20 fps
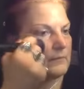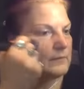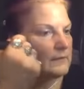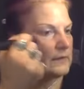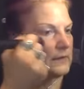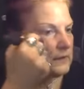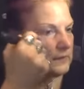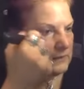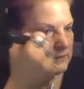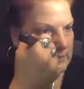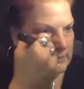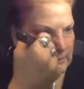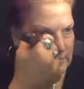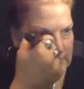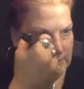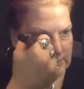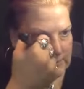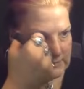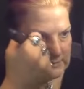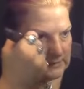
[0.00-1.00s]
you
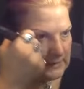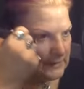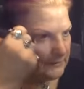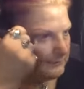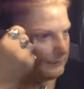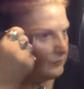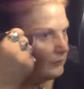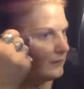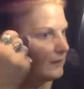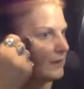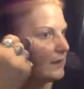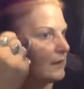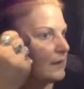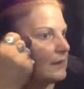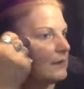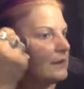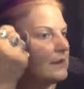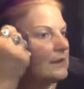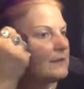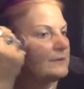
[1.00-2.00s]
lose a lot more,
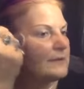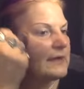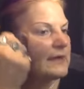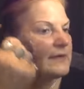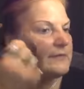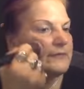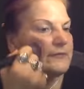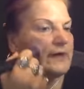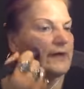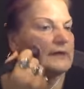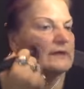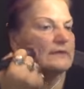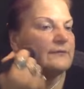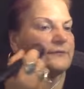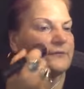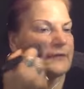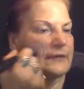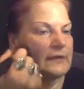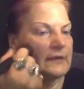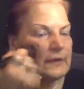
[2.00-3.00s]
but I finally
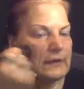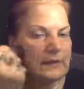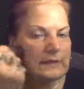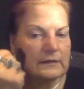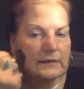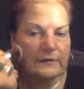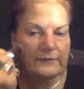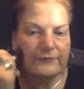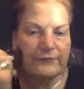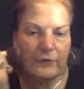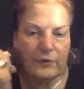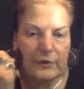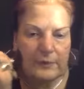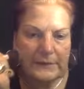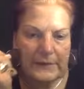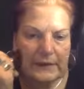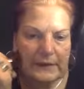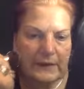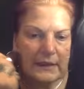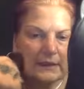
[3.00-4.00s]
figured out the
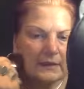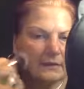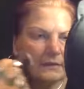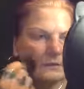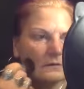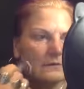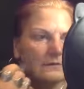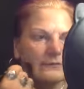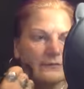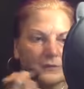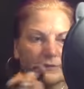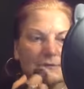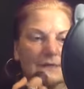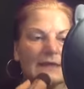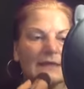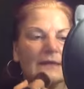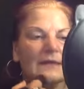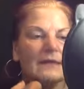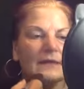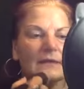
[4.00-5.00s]
formula for
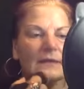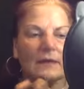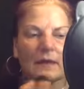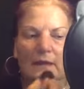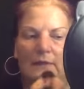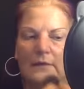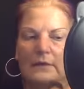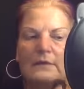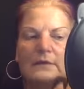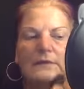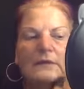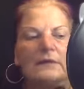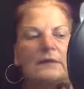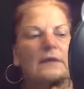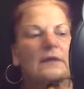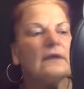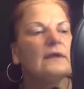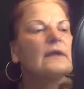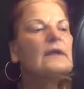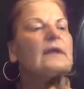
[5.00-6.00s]
me.
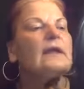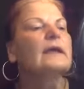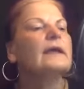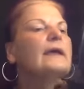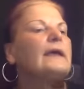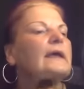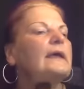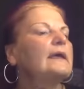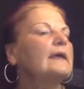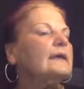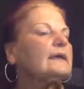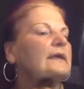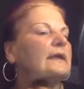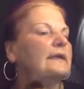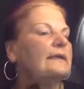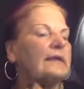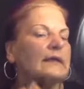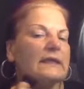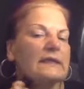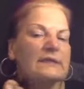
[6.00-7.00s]
And I
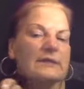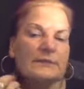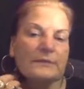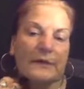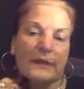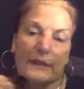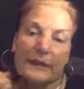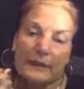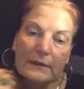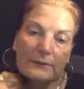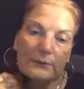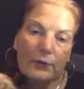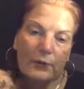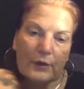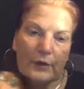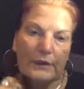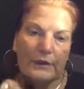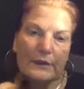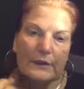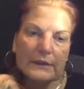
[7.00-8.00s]
think it's really
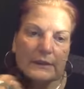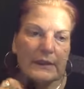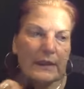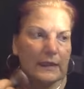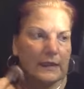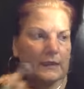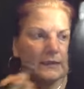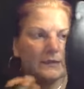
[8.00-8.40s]
important that